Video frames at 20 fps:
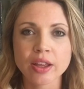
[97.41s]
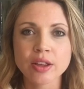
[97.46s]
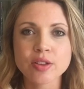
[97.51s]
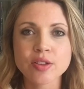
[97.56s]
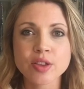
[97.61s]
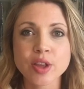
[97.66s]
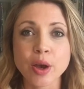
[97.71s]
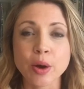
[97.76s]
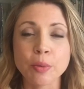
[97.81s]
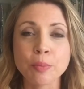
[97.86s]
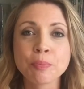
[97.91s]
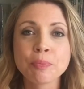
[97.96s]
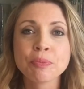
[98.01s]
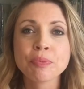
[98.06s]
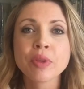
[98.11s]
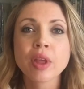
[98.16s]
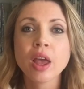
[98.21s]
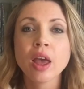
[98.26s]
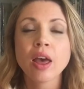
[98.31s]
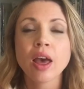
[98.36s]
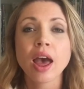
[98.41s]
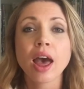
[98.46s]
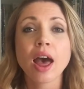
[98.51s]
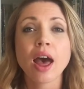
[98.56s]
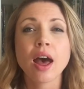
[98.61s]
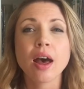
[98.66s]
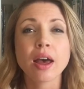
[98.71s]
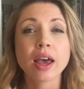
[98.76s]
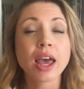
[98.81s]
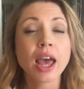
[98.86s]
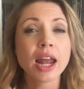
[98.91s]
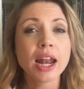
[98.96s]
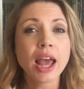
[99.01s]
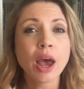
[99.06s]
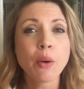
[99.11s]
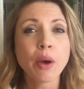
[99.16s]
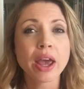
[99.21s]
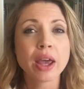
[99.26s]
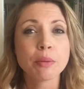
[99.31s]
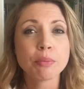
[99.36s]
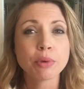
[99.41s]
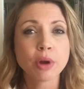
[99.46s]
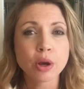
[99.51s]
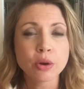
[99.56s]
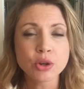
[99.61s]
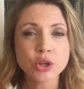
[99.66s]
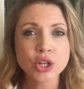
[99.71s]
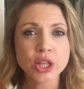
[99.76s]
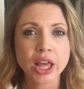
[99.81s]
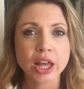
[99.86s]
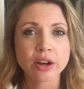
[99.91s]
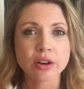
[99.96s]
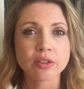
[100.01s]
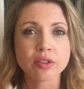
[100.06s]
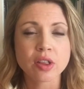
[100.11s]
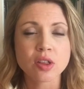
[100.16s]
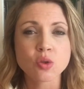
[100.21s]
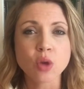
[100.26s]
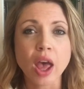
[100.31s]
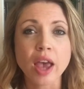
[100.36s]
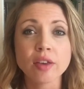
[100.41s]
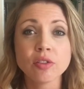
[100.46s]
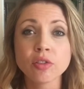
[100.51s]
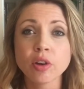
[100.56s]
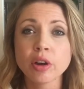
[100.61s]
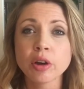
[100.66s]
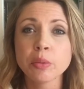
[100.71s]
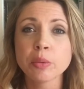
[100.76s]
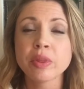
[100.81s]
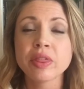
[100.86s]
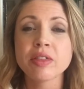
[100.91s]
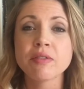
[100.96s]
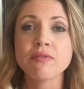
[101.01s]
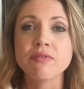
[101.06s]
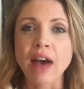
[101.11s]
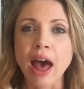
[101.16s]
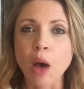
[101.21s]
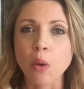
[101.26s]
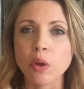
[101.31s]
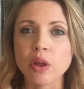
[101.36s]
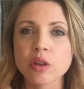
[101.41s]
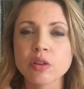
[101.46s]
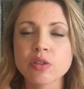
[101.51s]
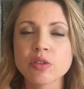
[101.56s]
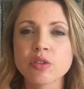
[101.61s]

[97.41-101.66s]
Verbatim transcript: So uh, kind of how I approach letters is I started with the vowels.